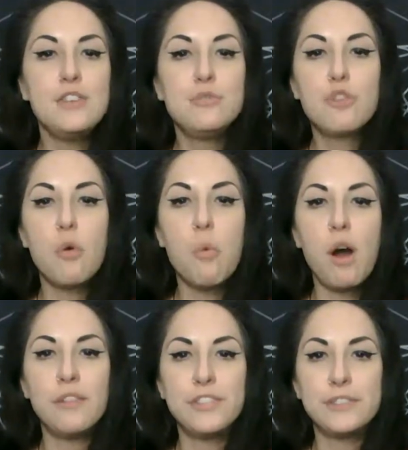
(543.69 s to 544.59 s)
You don't
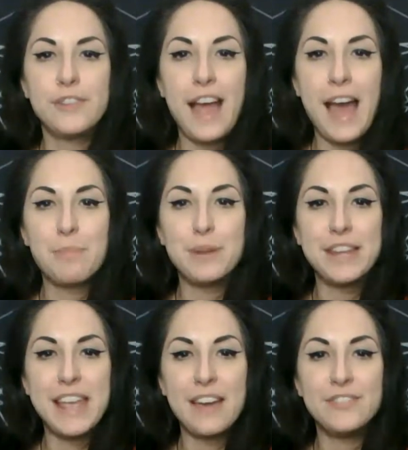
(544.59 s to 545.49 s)
want this to happen
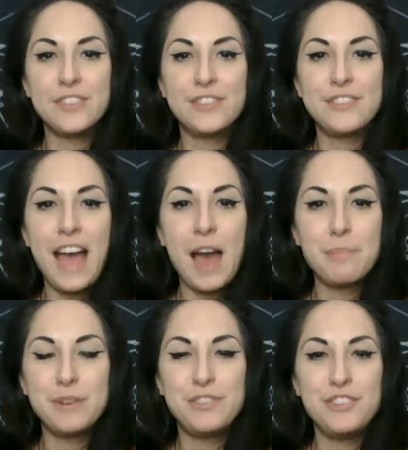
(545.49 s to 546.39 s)
again. This has
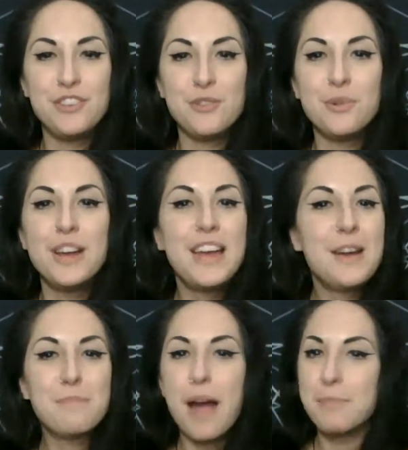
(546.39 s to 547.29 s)
happened to you
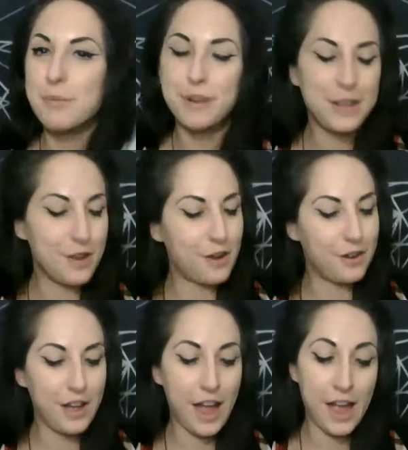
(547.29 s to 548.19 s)
probably,
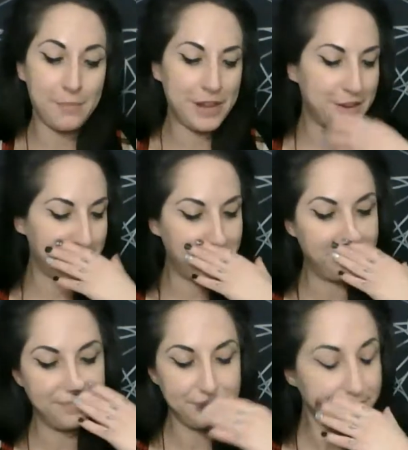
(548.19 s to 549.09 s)
I mean,
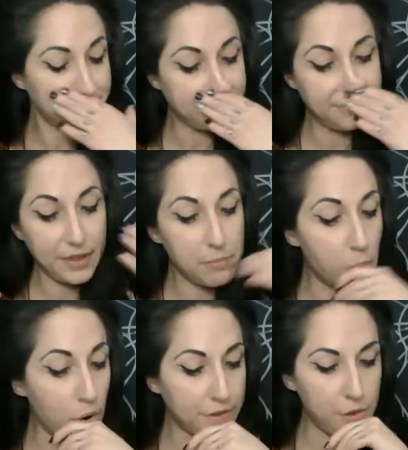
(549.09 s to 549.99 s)

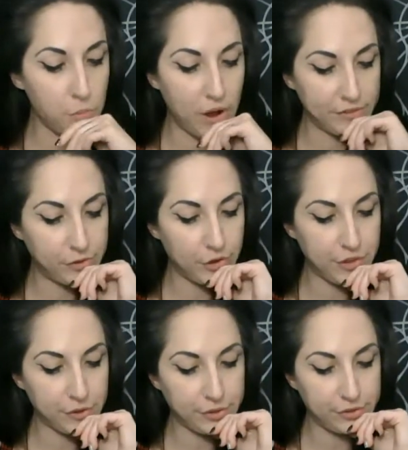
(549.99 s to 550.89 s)
more than once. Or
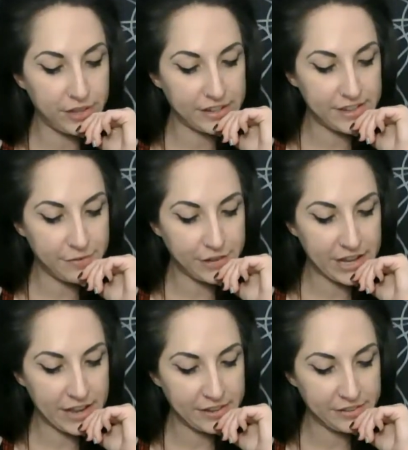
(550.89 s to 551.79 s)
there's a
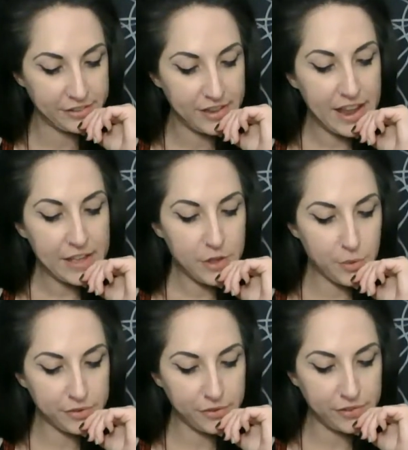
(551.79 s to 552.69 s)
significant, there
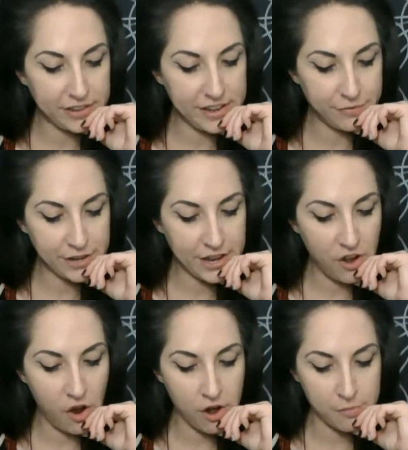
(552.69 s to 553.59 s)
was a significant
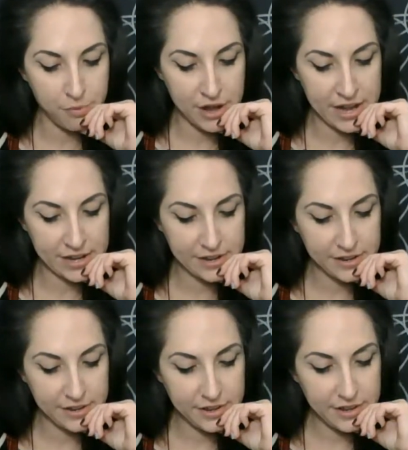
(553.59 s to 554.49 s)
heartbreak
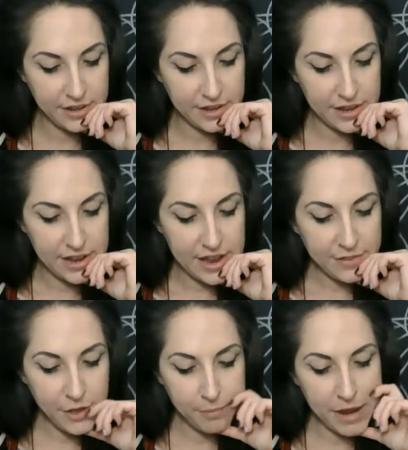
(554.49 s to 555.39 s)

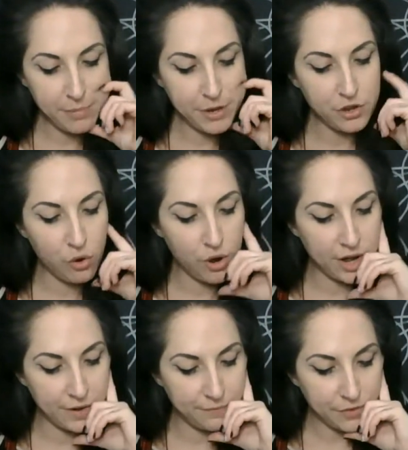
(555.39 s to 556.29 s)
that maybe
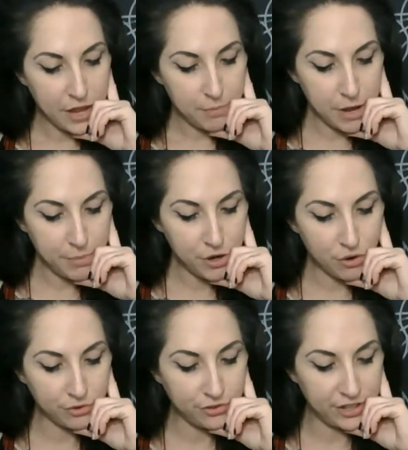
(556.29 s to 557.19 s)
you're maybe
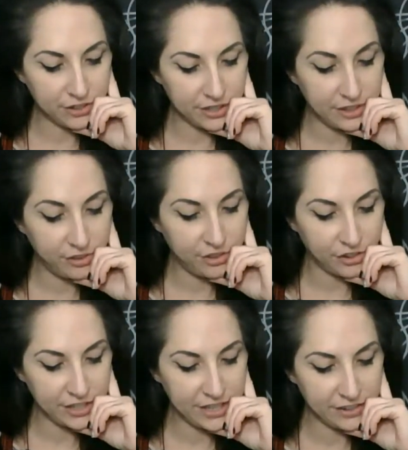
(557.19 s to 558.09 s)
you're still
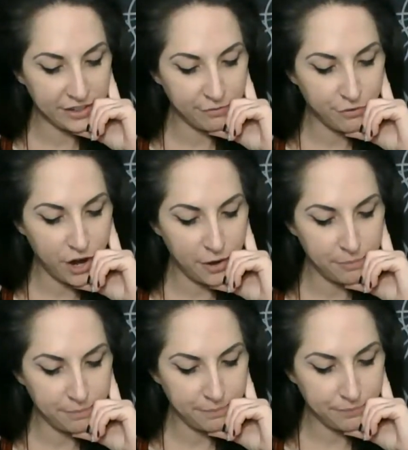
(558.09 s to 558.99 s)
still healing
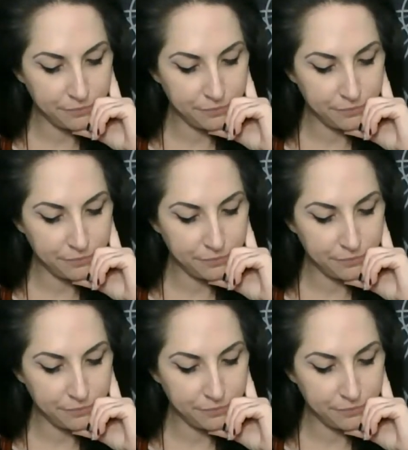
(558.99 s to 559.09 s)
from.